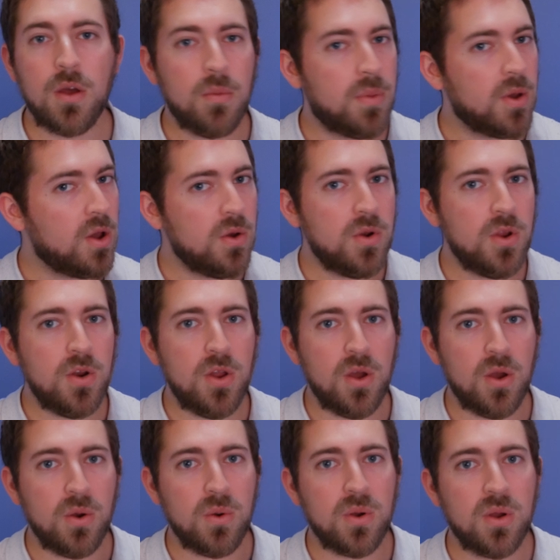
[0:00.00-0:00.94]
But oh
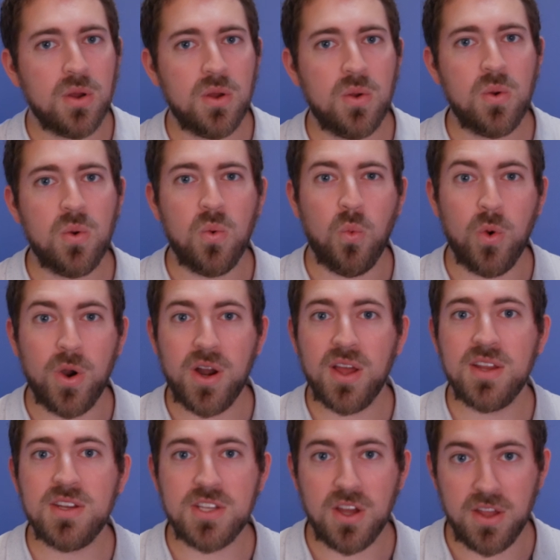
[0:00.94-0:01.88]
no, we're
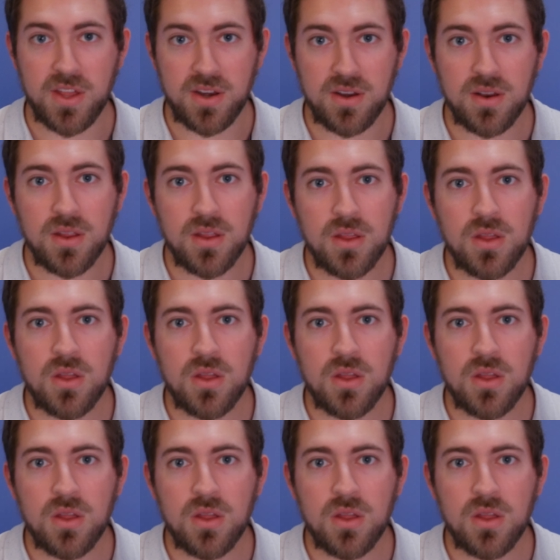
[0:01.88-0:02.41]
not done.